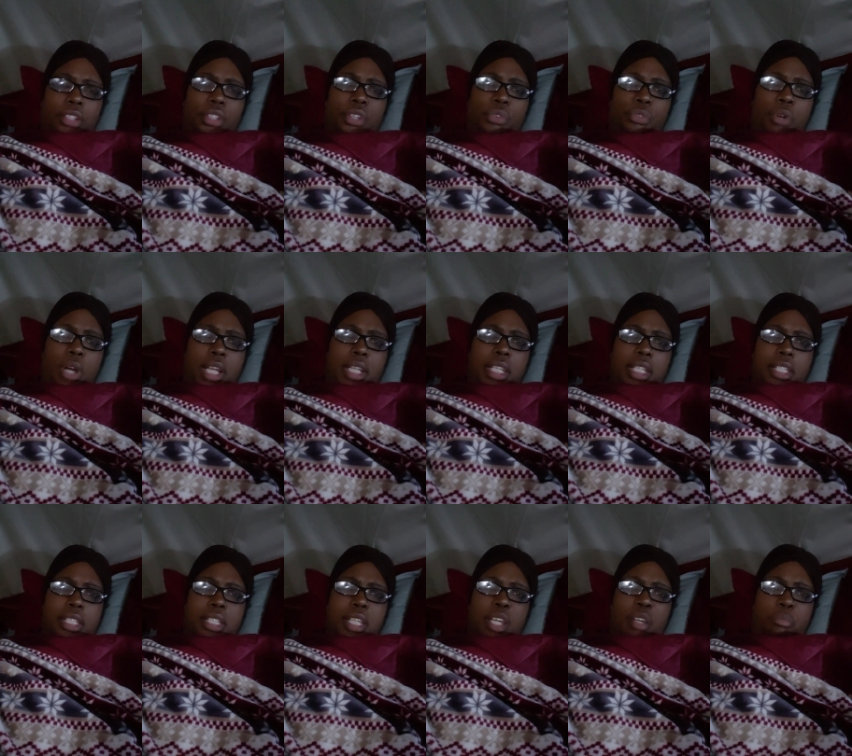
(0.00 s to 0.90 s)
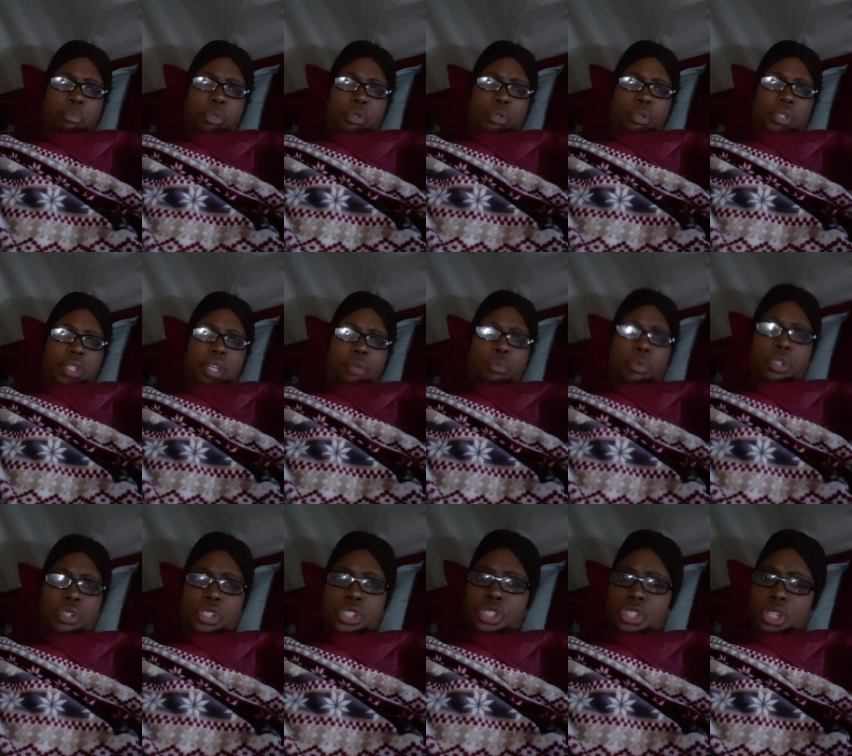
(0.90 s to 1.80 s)
the right example, that
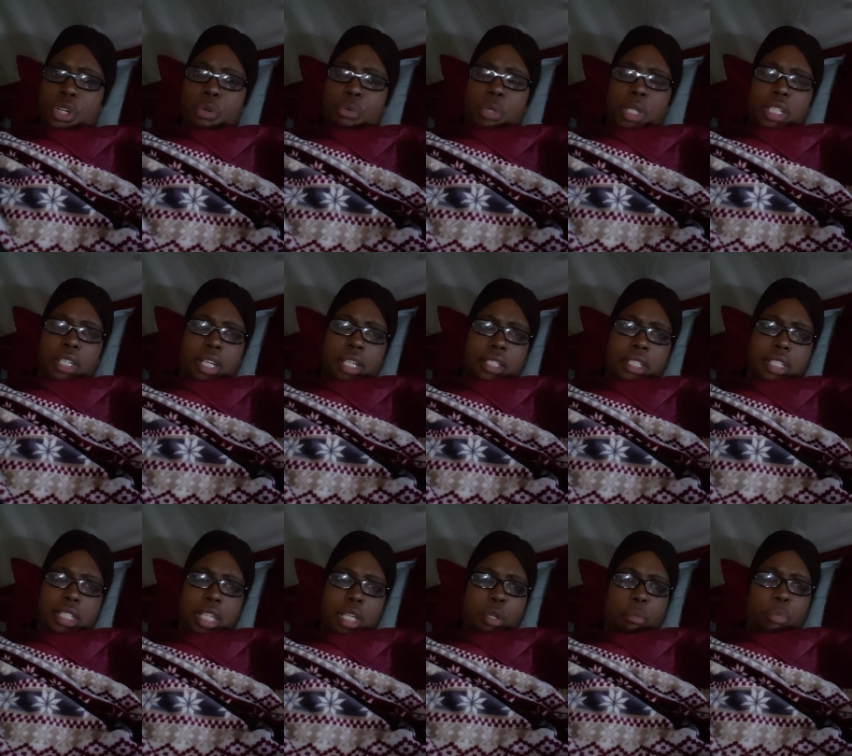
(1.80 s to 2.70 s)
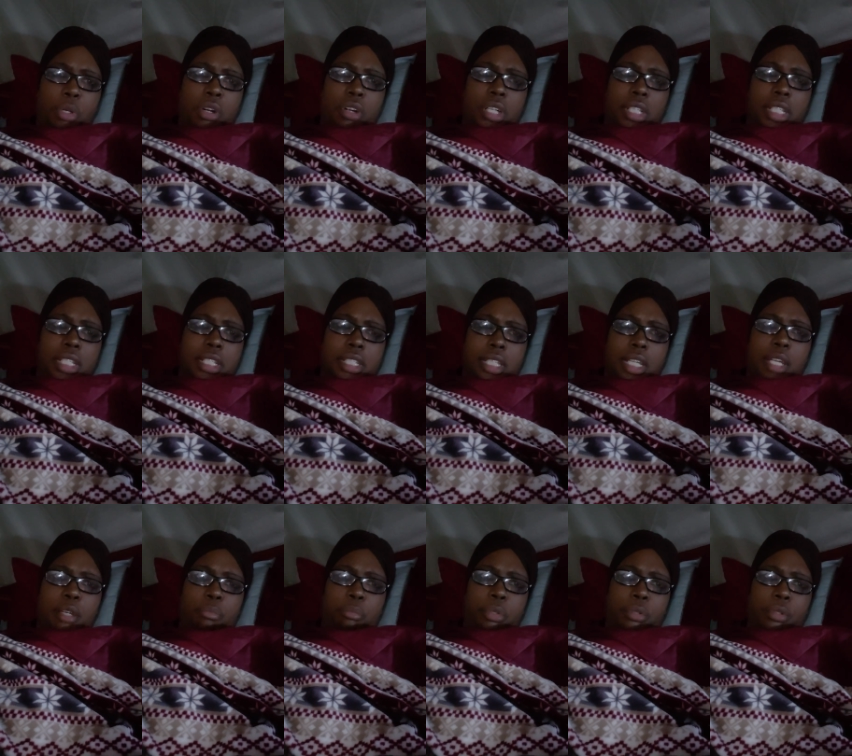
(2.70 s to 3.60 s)
we're showing a set apart
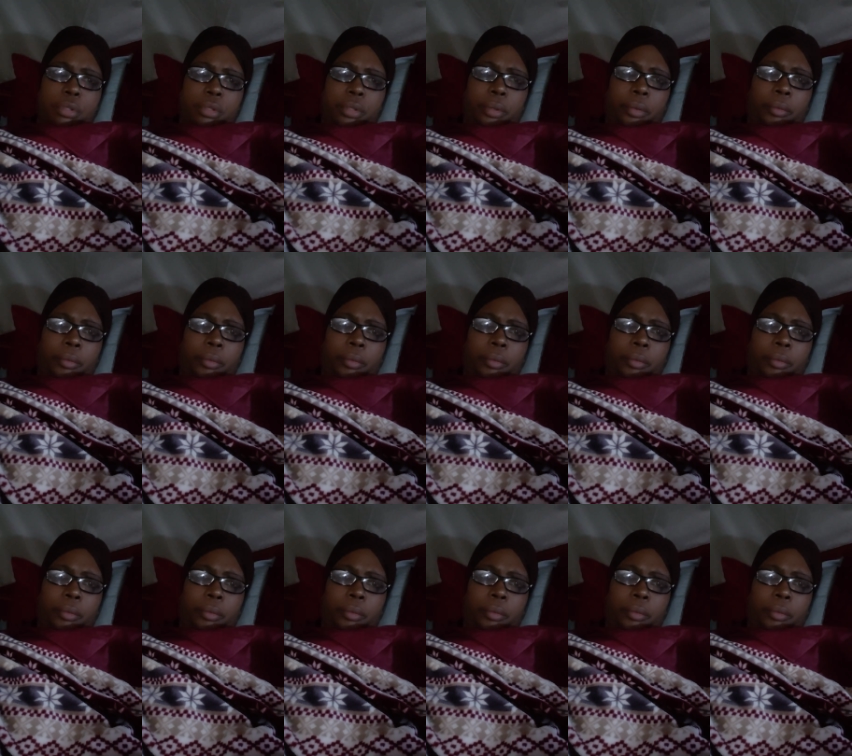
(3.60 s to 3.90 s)
example